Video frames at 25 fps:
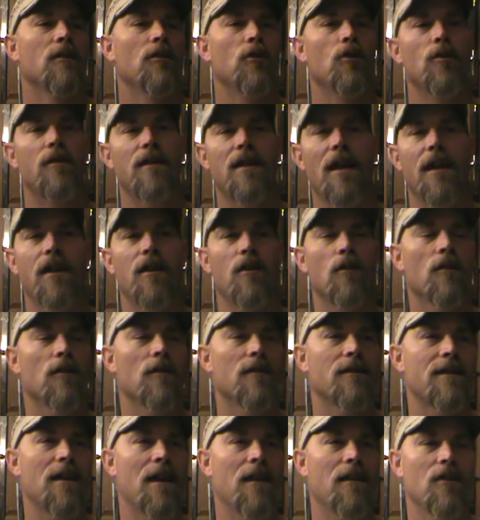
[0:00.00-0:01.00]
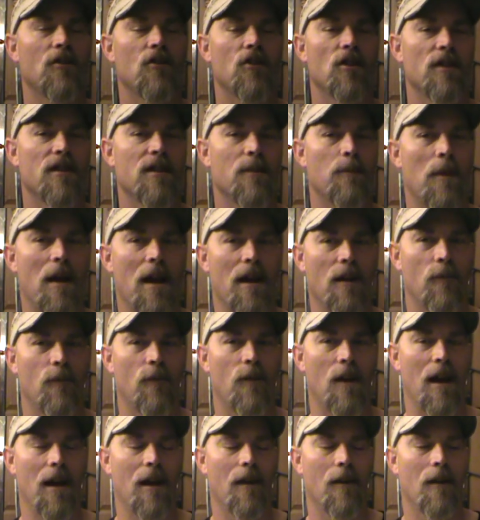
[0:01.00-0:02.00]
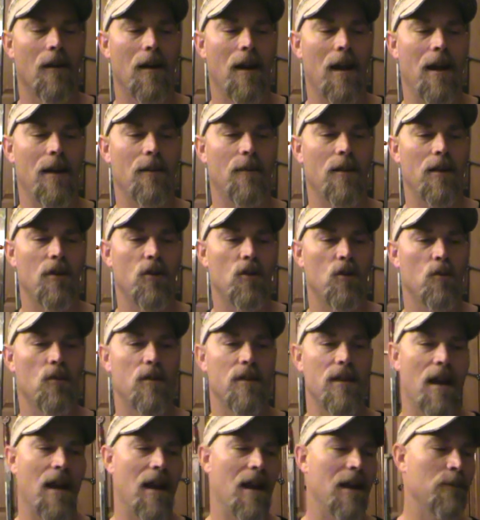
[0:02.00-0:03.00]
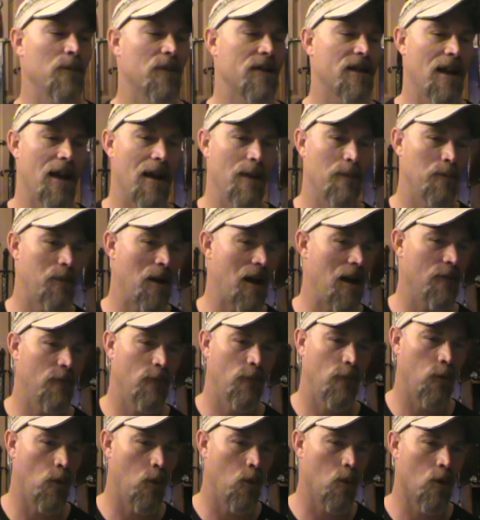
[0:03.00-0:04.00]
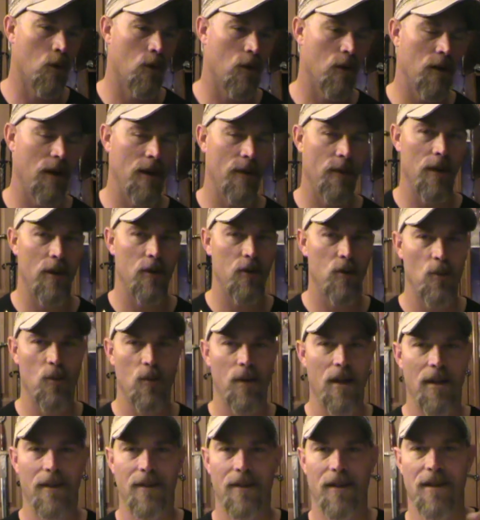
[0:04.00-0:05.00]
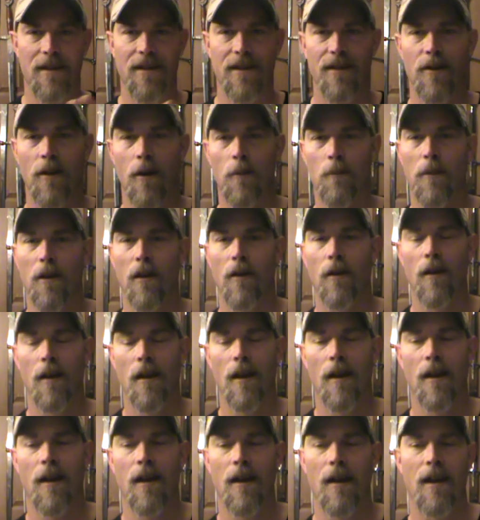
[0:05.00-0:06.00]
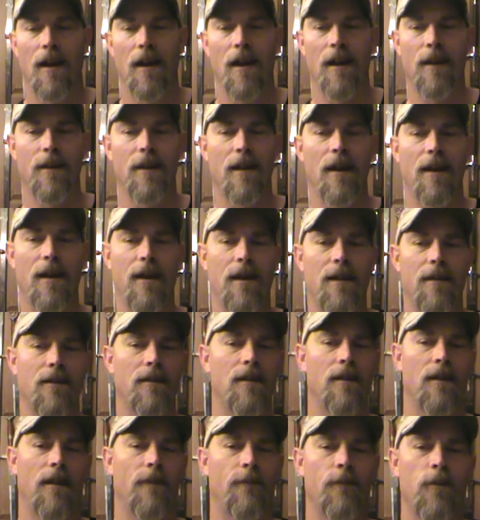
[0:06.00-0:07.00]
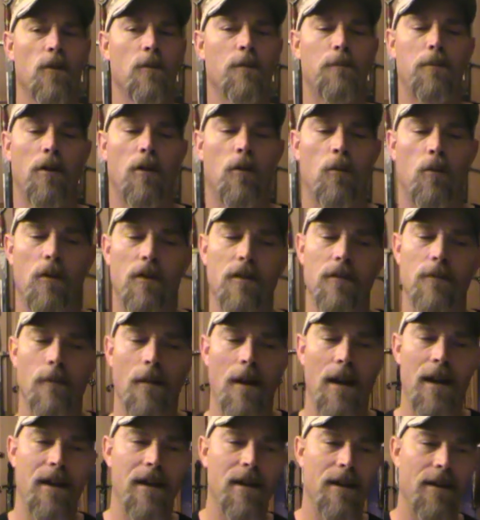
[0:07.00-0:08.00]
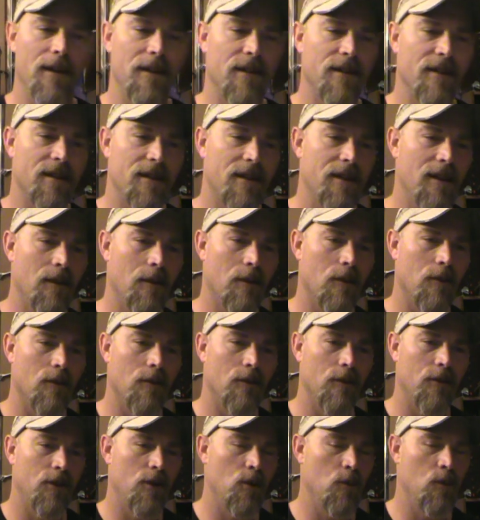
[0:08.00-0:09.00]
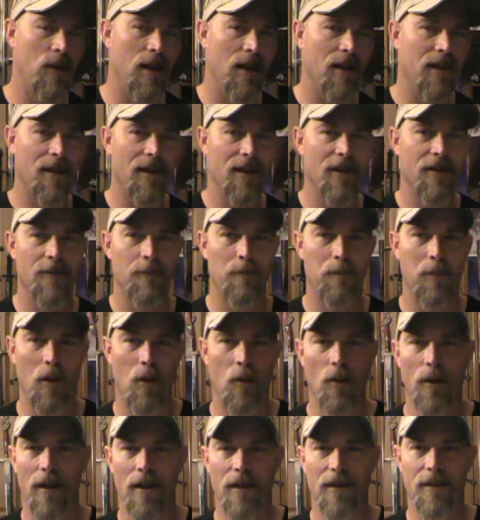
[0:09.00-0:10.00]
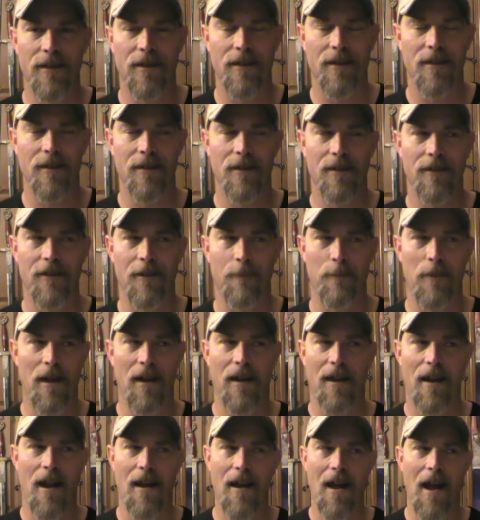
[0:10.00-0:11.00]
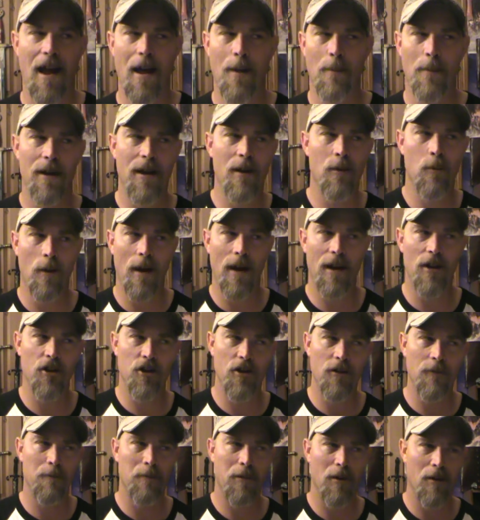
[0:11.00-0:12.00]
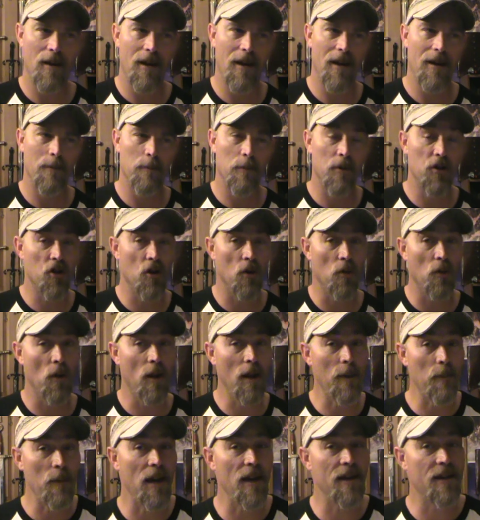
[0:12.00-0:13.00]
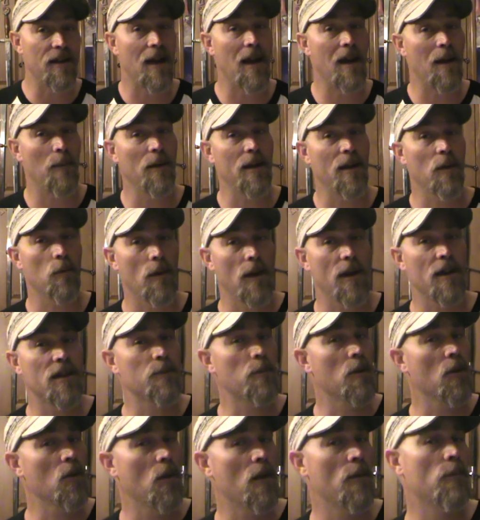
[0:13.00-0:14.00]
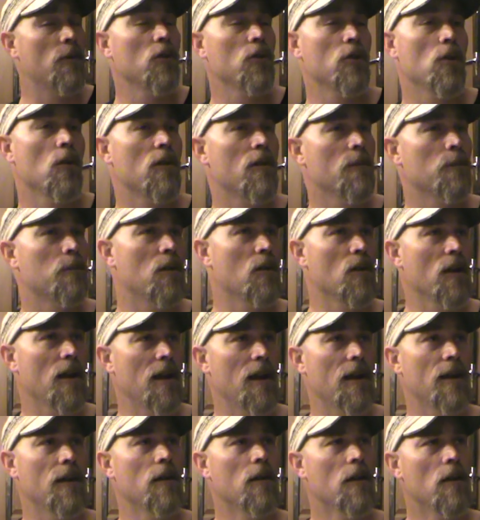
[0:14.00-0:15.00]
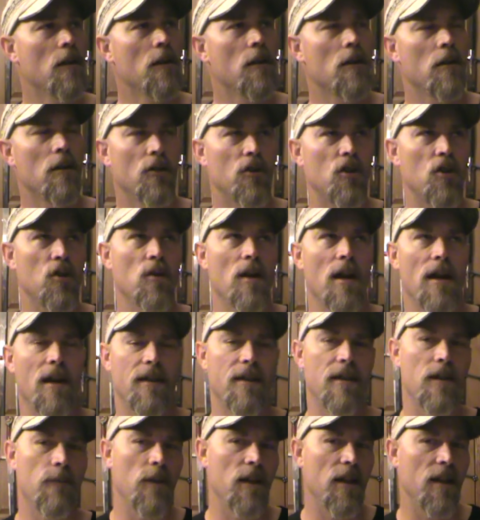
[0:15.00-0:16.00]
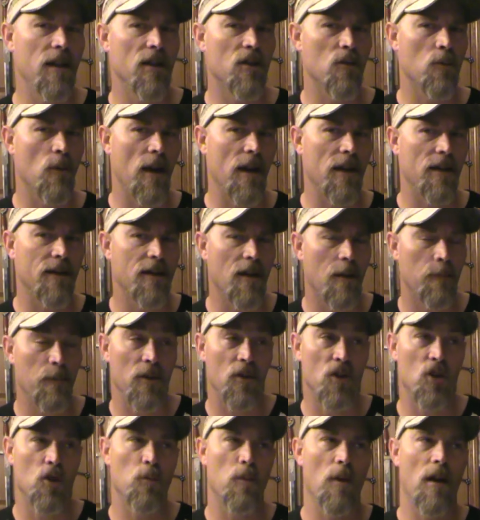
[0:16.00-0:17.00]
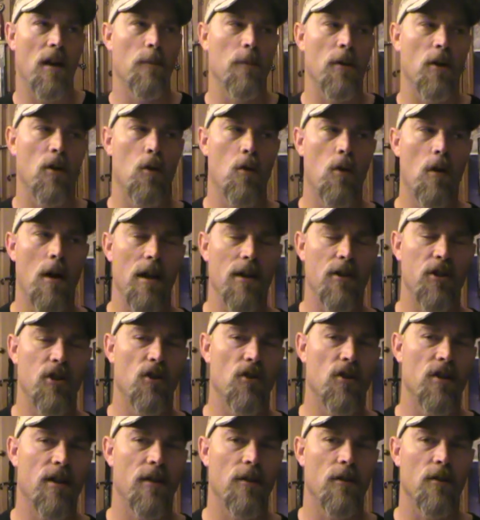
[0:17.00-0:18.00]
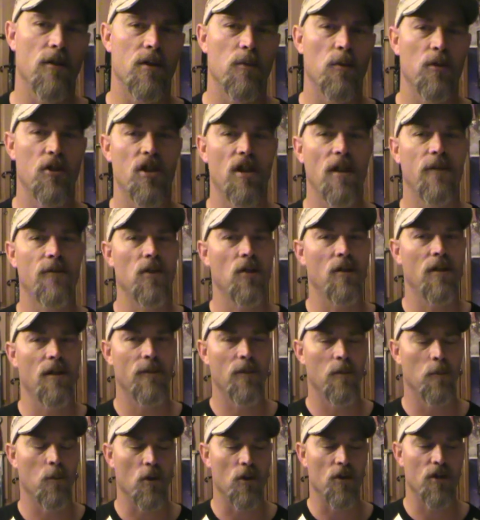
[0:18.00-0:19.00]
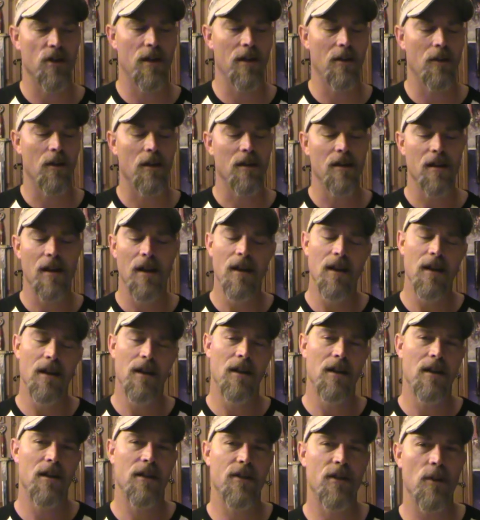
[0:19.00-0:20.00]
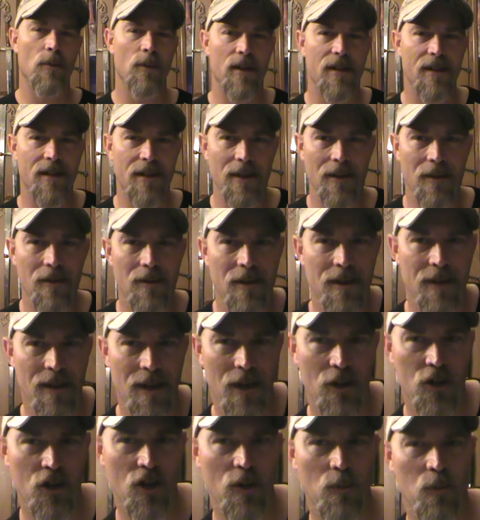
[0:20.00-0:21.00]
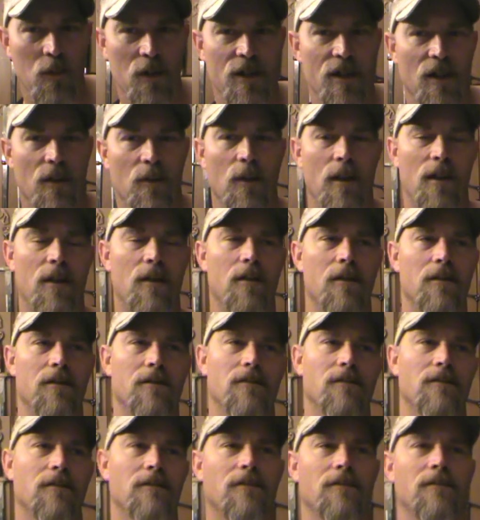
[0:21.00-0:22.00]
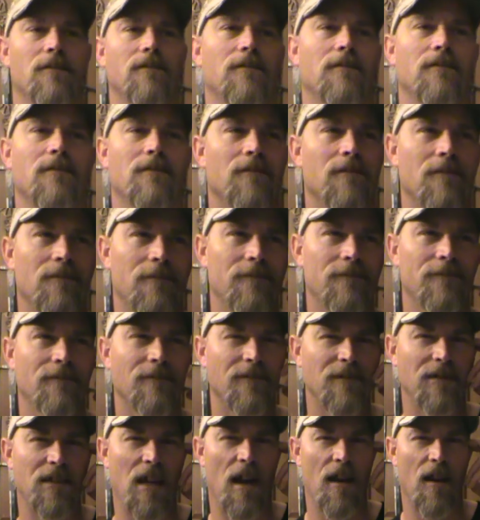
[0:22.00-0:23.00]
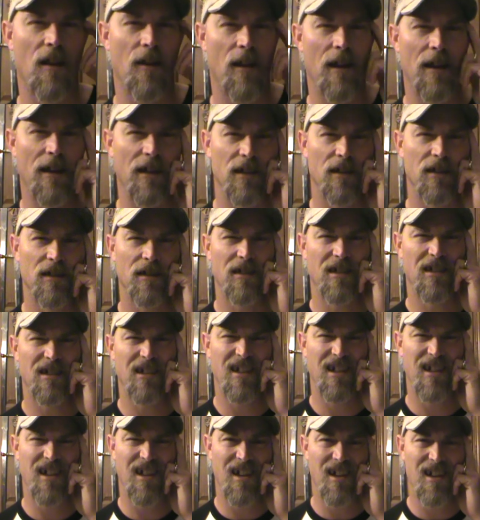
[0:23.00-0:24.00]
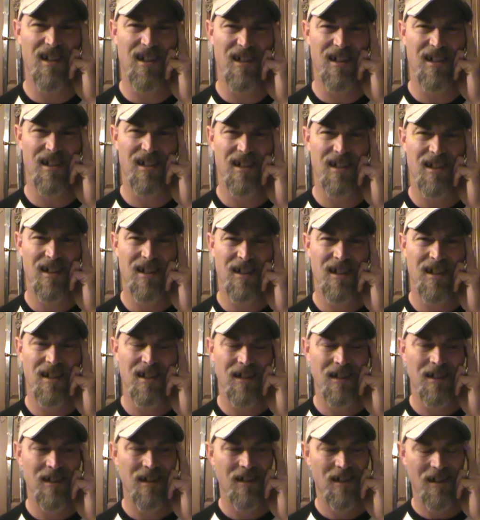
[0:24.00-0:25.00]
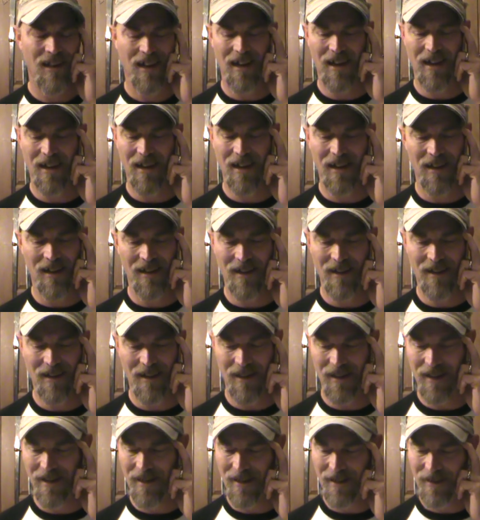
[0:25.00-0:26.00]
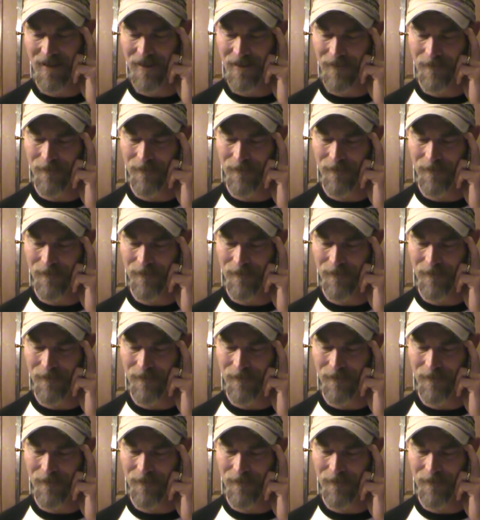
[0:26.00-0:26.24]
you take your intelligence modifier and then you times that by 4, and then you get this number, and then if you put 1 rank in a skill, you get this bonus depending on how many ranks you put in, but you're limited to how many ranks per level you can put in. So you got to divvy these ranks up and spread them across your skills, which gives you even more skill. So the skill section was a little kind of like, huh? And it,